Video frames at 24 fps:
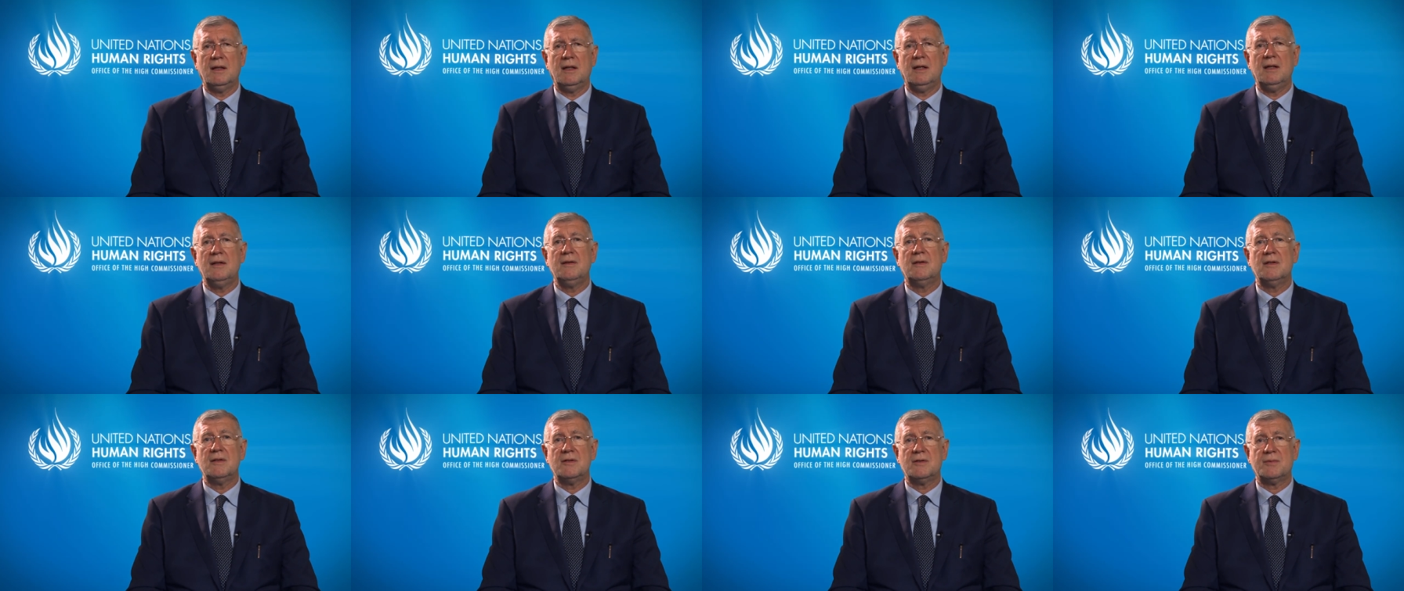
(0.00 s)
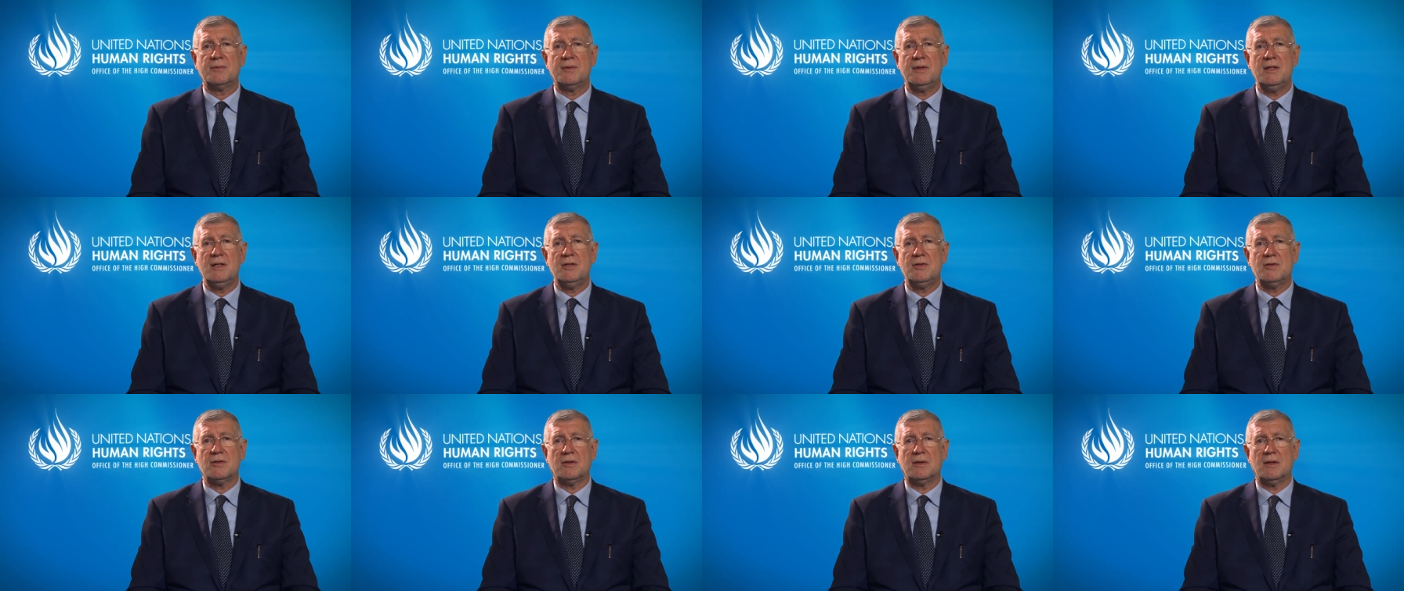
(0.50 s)
in this
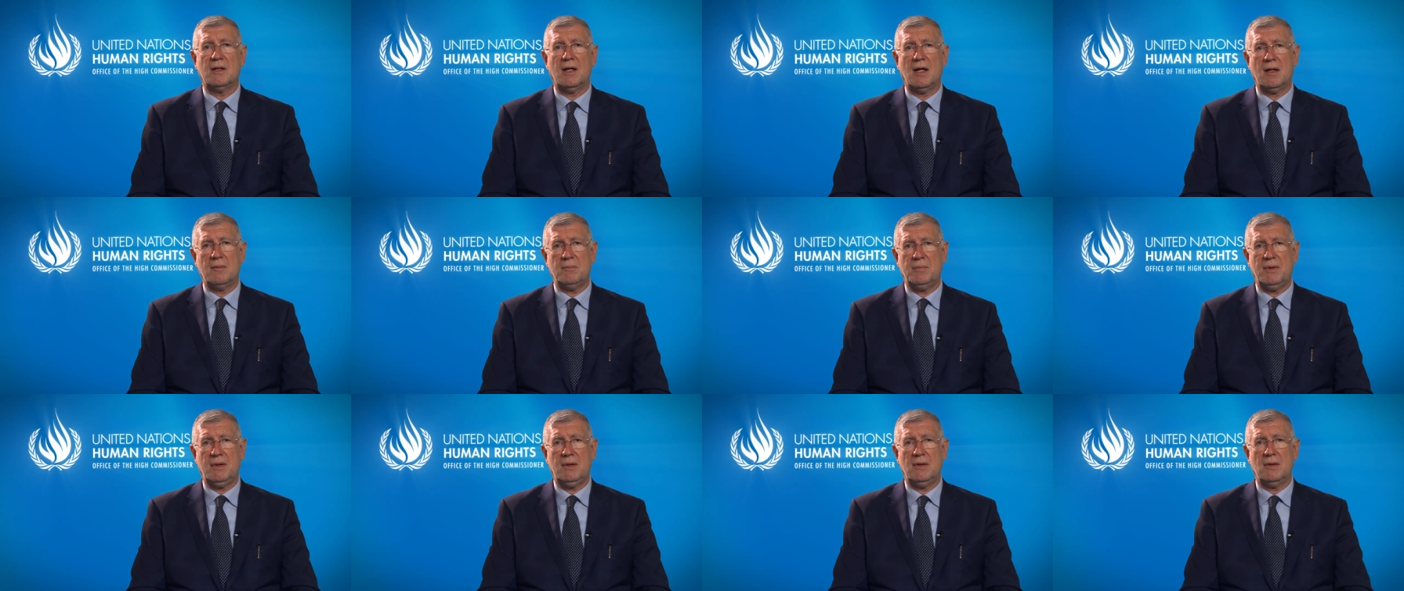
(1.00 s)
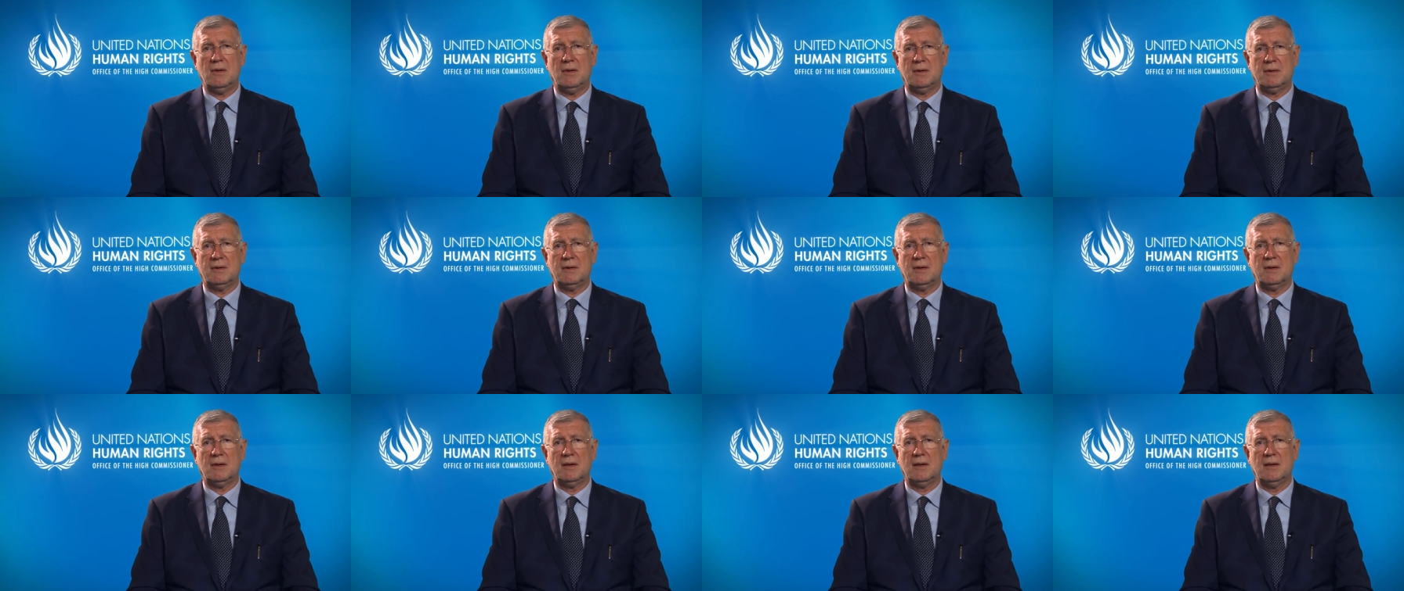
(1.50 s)
region and
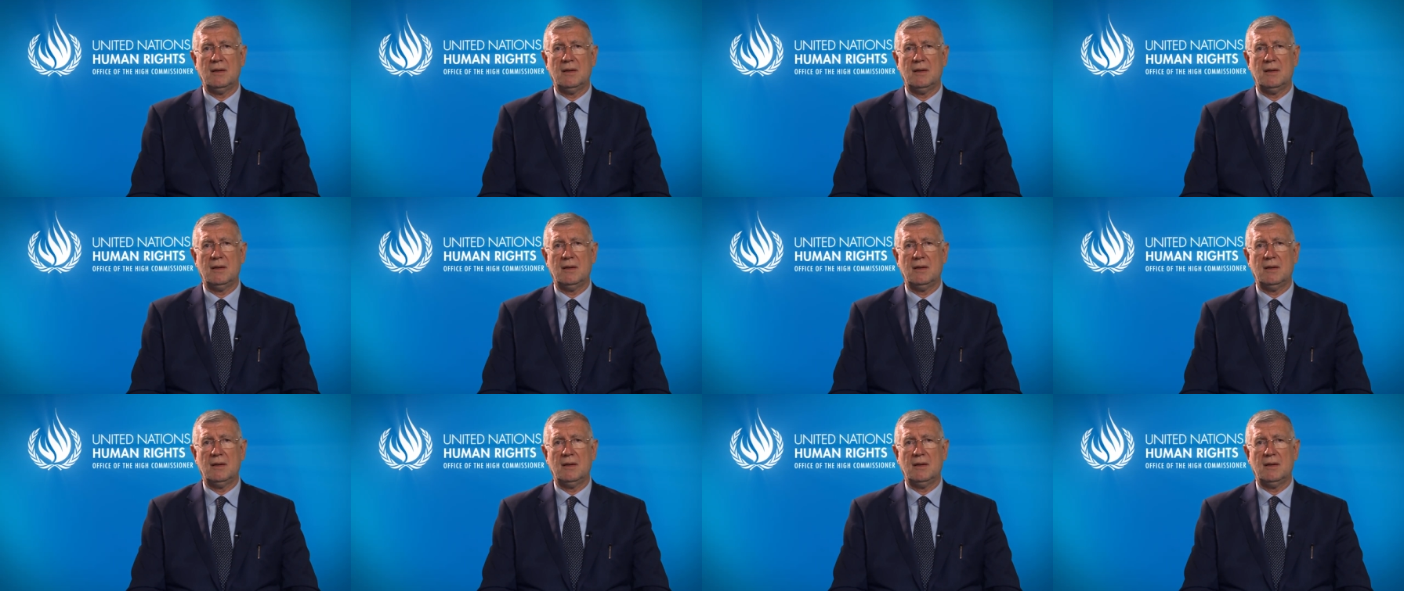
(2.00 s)
beyond.